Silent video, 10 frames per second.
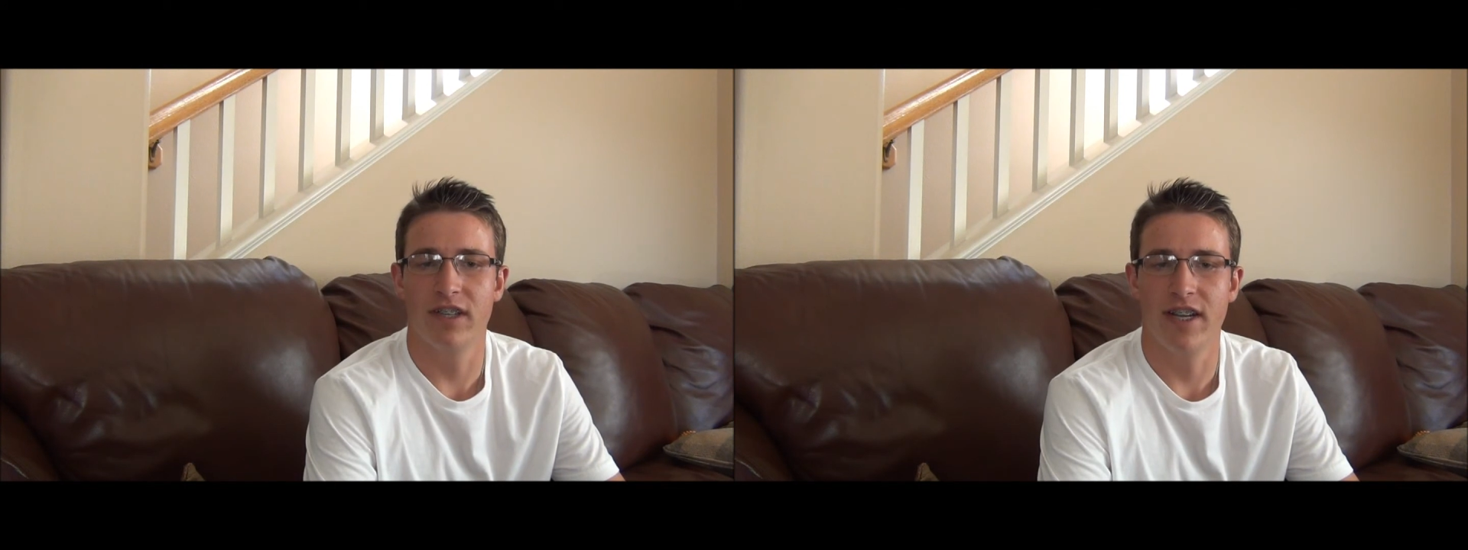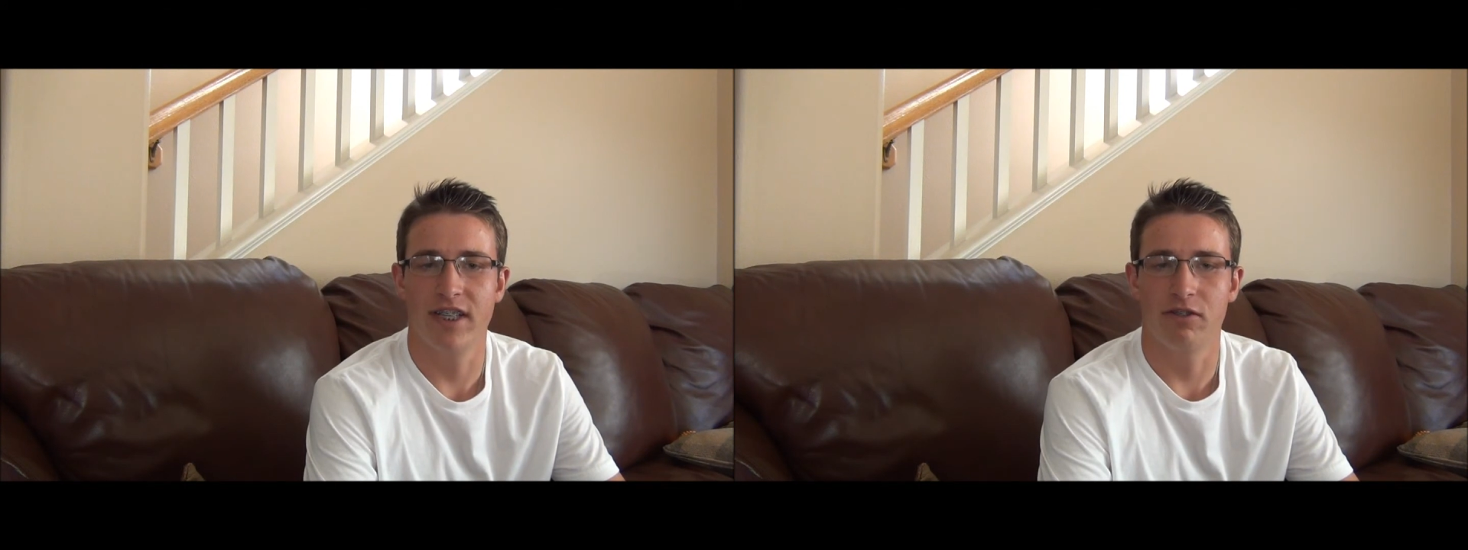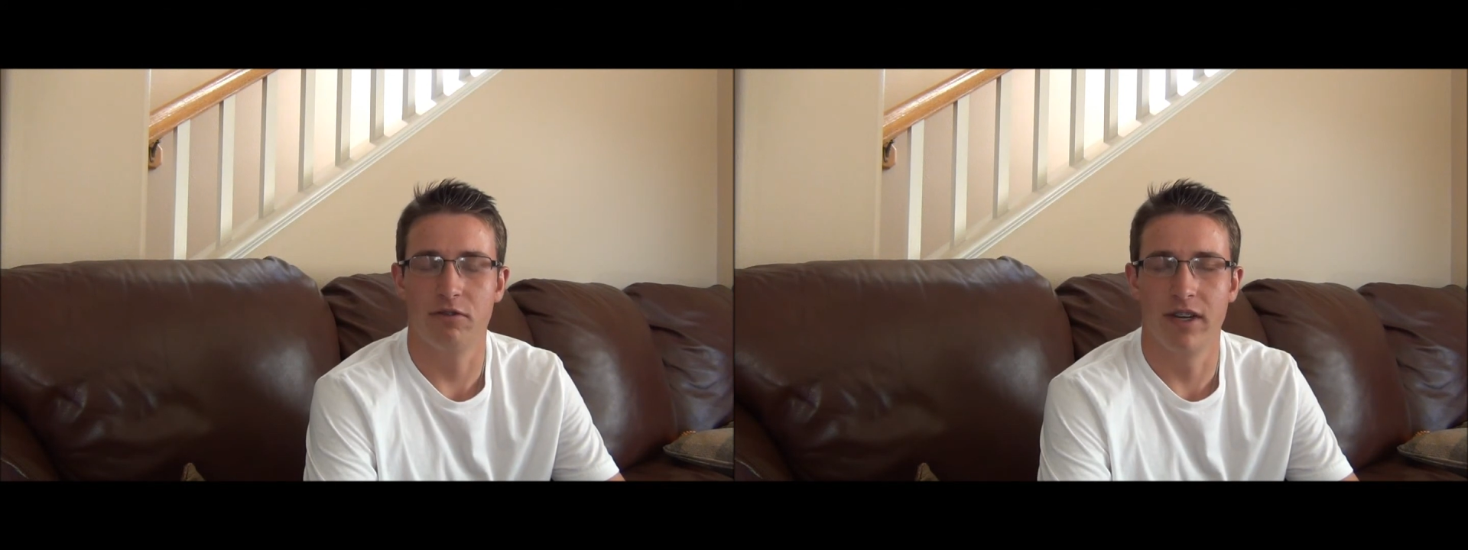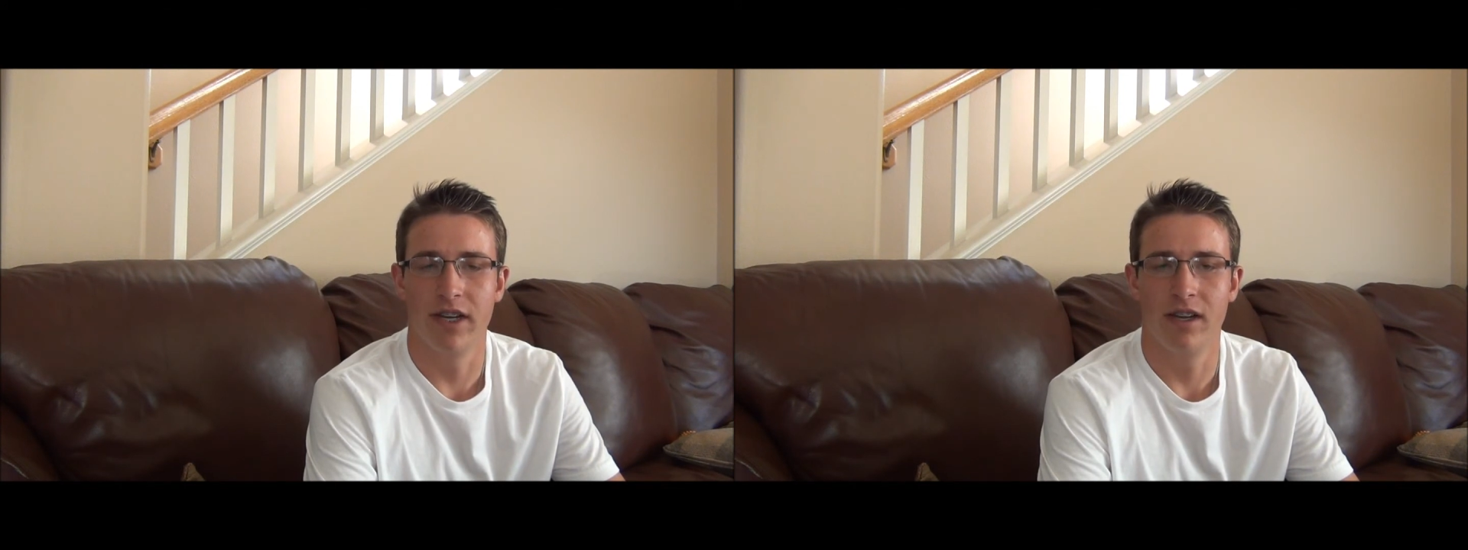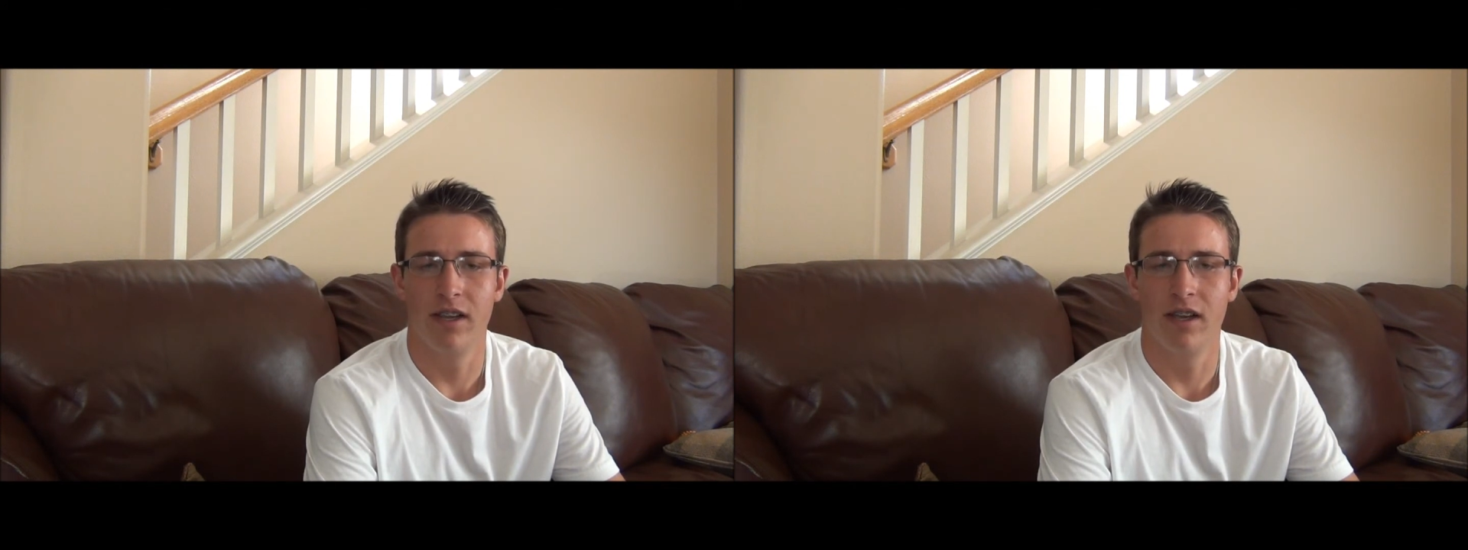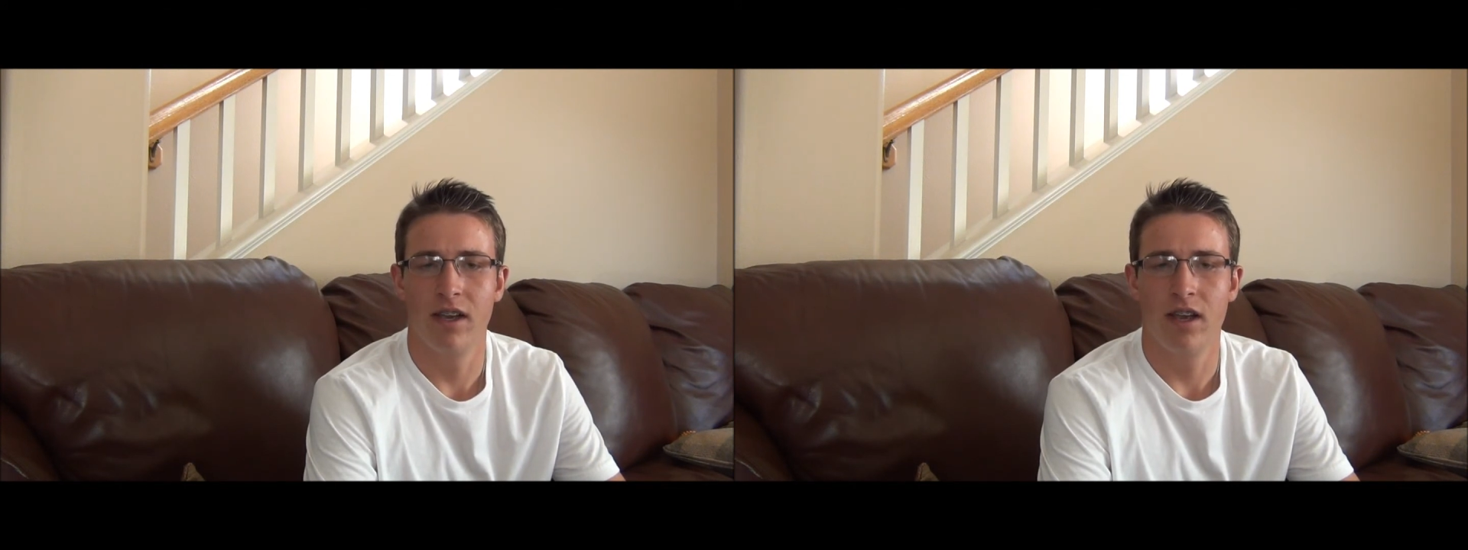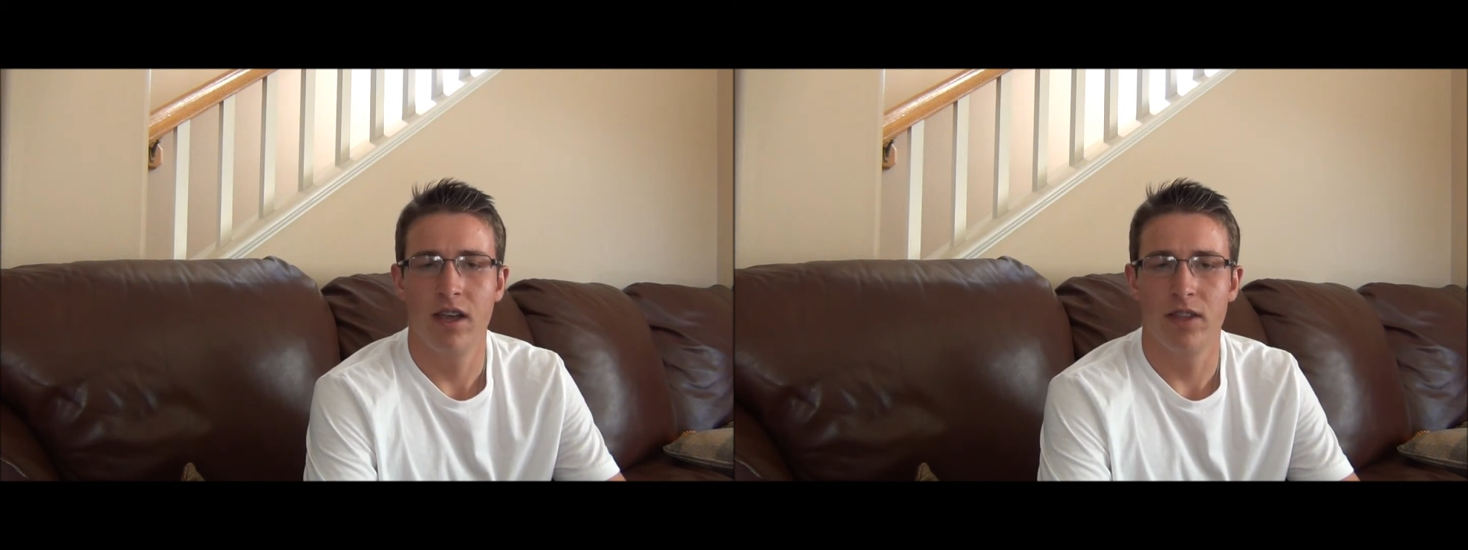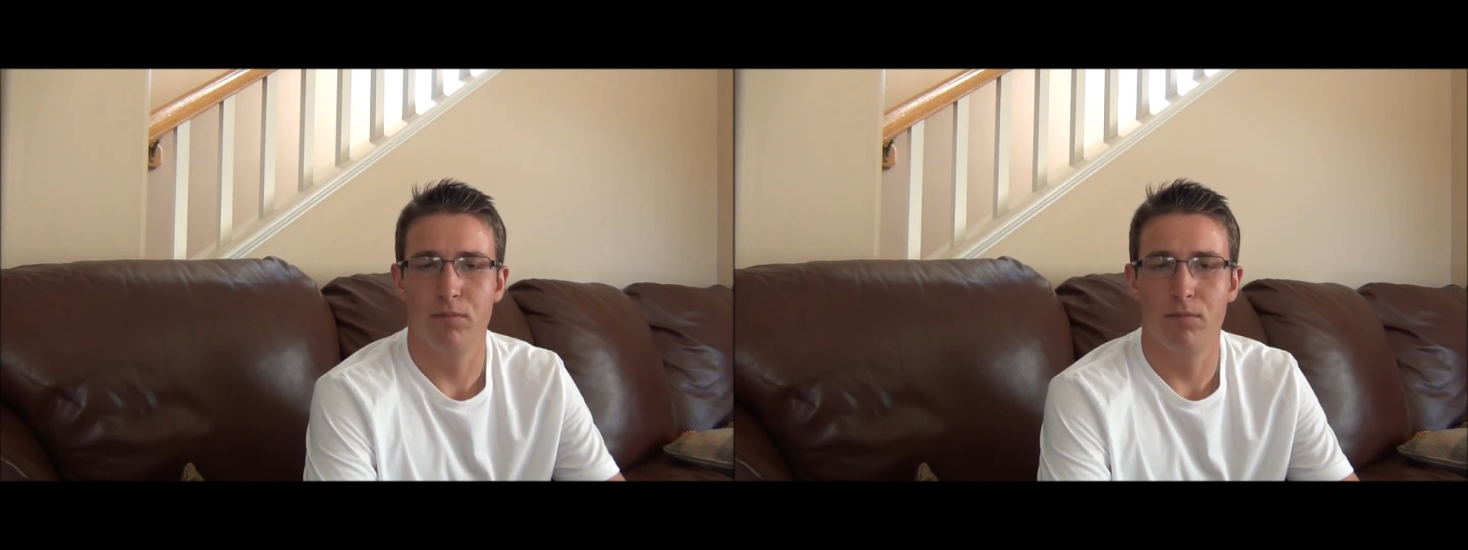in history, the